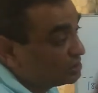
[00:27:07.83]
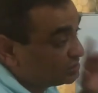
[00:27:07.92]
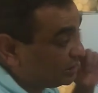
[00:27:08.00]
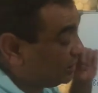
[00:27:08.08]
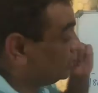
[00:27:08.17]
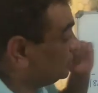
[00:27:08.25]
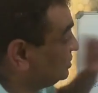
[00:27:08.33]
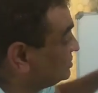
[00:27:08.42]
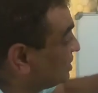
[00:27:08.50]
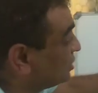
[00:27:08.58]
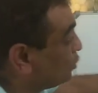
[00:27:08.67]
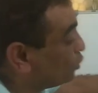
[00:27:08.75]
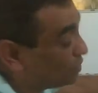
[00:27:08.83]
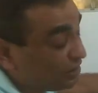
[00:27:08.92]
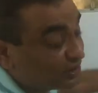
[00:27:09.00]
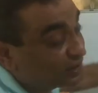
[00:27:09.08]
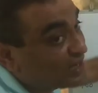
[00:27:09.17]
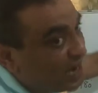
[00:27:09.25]
See, these are only
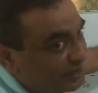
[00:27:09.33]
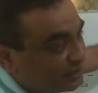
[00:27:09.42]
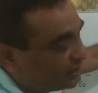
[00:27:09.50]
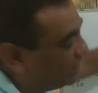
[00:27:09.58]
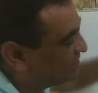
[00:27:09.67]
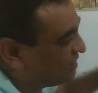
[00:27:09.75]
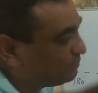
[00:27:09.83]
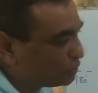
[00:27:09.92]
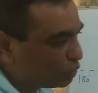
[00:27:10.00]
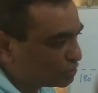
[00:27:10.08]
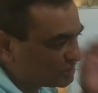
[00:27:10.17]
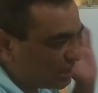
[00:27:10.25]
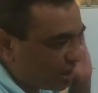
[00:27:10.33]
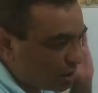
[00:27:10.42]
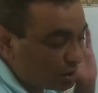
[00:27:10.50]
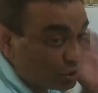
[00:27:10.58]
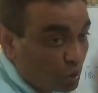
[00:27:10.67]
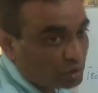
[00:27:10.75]
the guider. Asymptotes
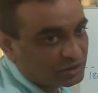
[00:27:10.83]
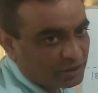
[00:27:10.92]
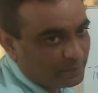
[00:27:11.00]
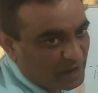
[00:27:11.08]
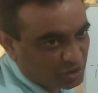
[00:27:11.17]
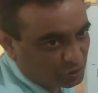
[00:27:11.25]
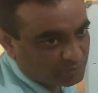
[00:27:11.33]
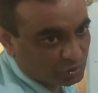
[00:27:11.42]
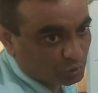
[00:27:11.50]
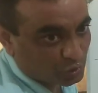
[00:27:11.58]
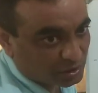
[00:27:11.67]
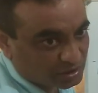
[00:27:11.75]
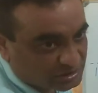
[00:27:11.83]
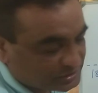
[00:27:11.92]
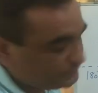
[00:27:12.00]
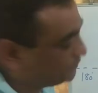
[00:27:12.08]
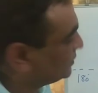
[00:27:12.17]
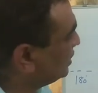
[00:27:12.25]
are not the part of the root
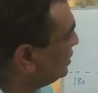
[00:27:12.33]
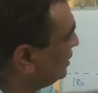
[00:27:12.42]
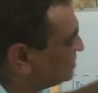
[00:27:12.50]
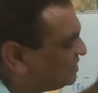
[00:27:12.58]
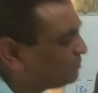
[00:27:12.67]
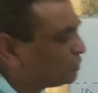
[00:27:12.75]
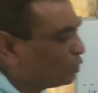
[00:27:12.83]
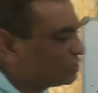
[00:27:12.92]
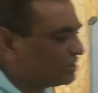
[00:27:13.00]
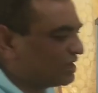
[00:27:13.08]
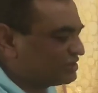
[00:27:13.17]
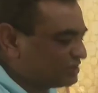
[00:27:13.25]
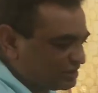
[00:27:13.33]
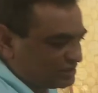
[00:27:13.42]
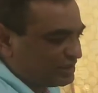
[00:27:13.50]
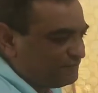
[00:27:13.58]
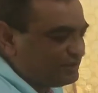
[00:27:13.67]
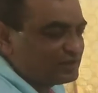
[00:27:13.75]
locus. Asymptotes are
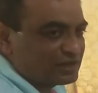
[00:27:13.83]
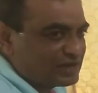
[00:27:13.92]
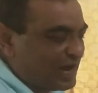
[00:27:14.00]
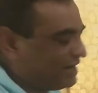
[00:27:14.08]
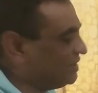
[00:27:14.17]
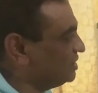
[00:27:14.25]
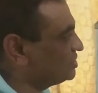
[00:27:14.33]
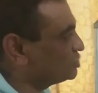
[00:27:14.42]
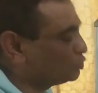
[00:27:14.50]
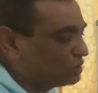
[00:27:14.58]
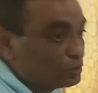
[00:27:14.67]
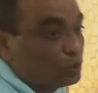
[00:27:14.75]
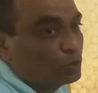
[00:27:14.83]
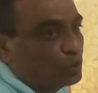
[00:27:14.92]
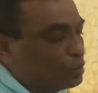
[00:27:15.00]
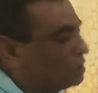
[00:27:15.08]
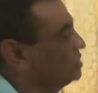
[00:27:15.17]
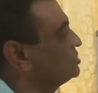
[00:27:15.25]
just giving the guidance to the root
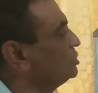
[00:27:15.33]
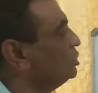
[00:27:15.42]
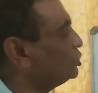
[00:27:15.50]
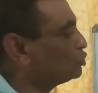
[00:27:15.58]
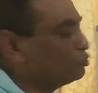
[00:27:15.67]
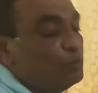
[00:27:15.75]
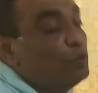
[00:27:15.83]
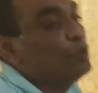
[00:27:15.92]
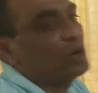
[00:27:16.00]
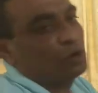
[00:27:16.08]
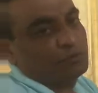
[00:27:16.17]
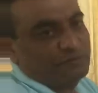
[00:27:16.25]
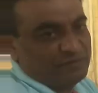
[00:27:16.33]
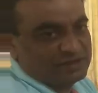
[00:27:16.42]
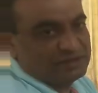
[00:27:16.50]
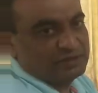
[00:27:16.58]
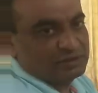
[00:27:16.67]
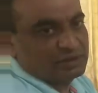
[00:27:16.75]
locus to move along
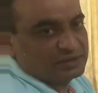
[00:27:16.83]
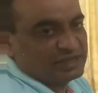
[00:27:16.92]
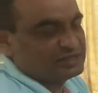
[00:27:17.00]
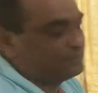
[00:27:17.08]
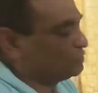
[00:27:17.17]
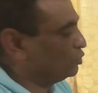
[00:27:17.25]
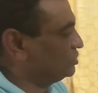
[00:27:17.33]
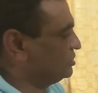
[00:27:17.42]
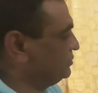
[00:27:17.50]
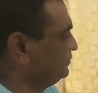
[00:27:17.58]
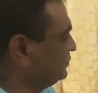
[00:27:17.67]
with the asymptotes.